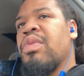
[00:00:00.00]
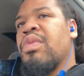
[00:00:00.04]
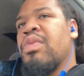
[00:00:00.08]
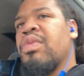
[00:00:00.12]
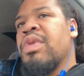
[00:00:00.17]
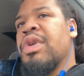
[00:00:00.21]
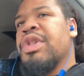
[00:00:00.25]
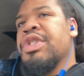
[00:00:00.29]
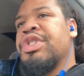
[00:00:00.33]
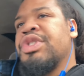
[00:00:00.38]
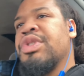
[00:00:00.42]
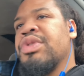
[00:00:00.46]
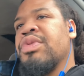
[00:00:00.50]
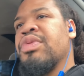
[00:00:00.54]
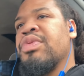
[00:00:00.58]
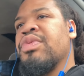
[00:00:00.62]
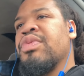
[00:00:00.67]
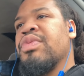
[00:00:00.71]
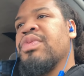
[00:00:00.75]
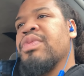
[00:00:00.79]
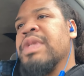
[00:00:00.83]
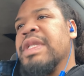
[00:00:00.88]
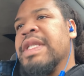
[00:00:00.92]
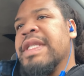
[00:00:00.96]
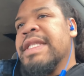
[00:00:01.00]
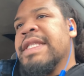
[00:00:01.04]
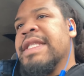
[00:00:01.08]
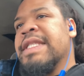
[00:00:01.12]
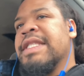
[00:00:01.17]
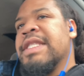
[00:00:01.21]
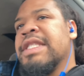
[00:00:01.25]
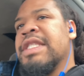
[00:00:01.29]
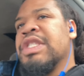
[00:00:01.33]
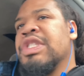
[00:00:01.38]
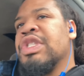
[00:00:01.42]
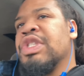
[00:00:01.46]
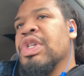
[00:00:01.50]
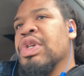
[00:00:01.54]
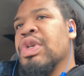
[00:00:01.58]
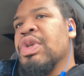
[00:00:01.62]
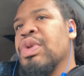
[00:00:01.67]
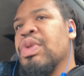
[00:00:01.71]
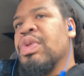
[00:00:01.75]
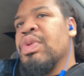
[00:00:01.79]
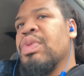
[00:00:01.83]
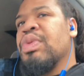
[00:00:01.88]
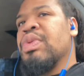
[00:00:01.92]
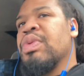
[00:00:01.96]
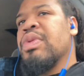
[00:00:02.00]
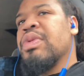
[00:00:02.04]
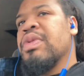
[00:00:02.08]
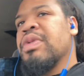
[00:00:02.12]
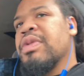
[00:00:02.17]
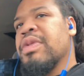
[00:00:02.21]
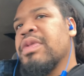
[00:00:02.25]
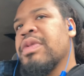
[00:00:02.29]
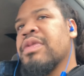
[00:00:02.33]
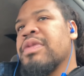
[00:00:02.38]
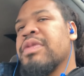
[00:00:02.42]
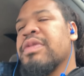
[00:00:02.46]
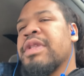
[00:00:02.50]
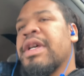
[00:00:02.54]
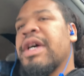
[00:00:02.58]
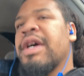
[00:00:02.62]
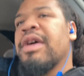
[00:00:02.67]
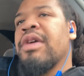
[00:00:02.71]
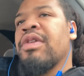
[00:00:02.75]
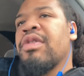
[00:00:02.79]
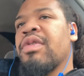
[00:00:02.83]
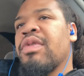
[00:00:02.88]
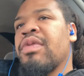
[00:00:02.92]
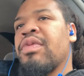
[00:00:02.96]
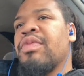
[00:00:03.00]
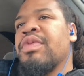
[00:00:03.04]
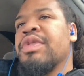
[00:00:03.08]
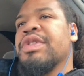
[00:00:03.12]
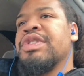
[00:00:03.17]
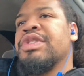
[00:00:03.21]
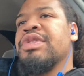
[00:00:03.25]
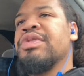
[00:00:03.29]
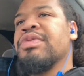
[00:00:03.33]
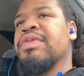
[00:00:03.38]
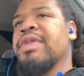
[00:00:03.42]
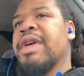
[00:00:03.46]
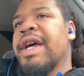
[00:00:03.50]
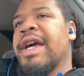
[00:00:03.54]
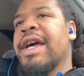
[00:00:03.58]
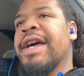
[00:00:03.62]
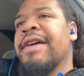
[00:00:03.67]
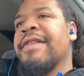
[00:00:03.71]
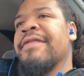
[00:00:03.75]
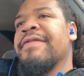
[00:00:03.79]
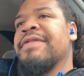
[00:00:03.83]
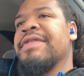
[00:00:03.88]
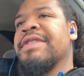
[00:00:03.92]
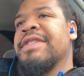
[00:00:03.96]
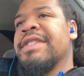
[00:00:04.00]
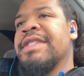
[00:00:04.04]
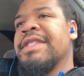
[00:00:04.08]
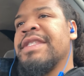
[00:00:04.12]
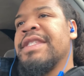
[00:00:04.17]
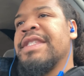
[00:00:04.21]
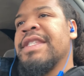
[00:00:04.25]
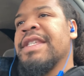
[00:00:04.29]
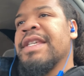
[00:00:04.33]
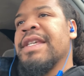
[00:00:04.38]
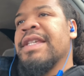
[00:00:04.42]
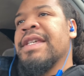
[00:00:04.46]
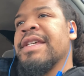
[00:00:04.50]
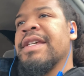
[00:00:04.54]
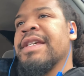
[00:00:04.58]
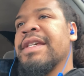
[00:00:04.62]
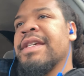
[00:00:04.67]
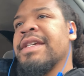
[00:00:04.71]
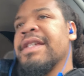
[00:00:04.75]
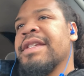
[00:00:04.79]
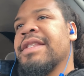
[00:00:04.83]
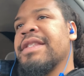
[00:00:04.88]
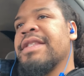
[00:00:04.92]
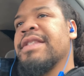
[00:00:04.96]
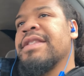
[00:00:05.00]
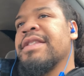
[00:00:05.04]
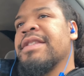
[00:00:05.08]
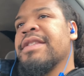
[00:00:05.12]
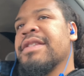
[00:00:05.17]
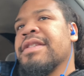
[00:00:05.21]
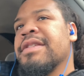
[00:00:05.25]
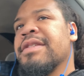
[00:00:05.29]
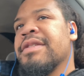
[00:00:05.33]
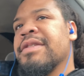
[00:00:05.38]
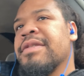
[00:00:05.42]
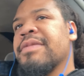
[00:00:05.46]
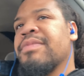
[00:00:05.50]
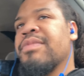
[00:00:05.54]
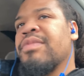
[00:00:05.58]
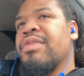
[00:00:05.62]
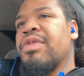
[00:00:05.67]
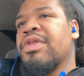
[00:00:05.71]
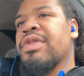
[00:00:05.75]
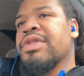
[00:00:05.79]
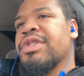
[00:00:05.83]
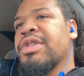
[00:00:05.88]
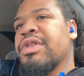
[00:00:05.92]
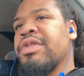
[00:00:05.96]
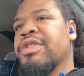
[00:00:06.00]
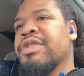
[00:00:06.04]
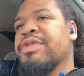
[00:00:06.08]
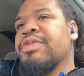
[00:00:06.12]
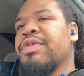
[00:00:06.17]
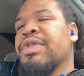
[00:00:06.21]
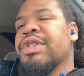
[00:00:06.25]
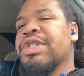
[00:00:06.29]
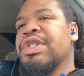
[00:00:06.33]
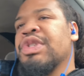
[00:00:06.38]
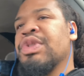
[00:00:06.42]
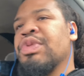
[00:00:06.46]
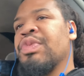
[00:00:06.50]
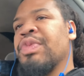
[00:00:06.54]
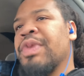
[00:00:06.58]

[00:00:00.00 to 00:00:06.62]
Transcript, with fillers: would you do not or would you have did more so it's what you